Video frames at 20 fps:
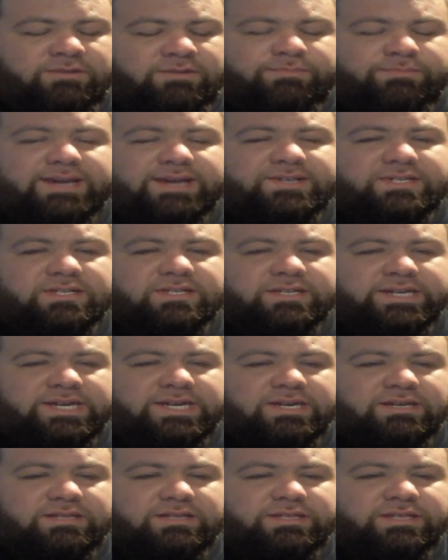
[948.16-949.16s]

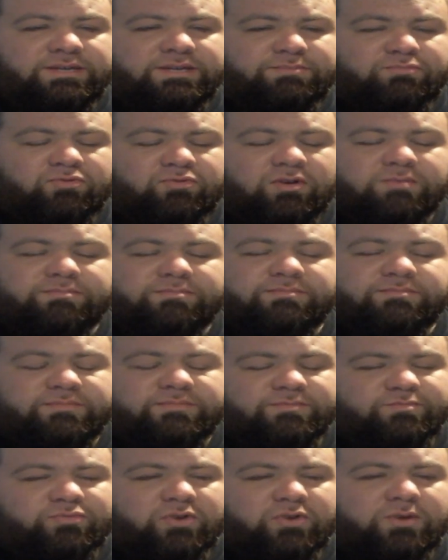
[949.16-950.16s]
basically the
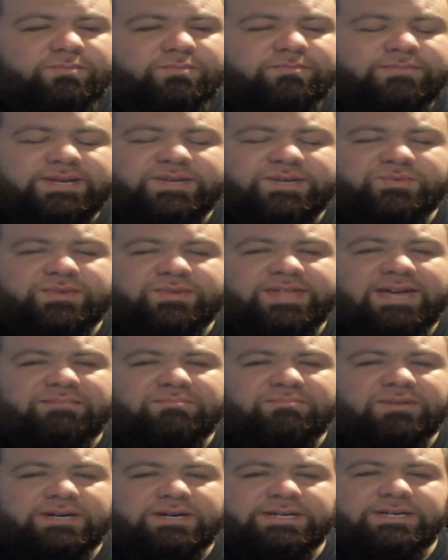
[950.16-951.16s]
problem is with
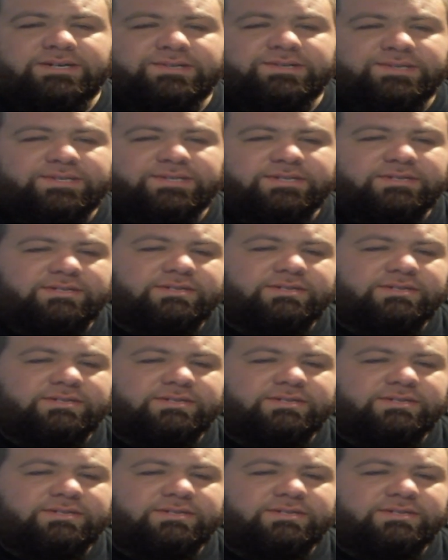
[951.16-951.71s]
empires.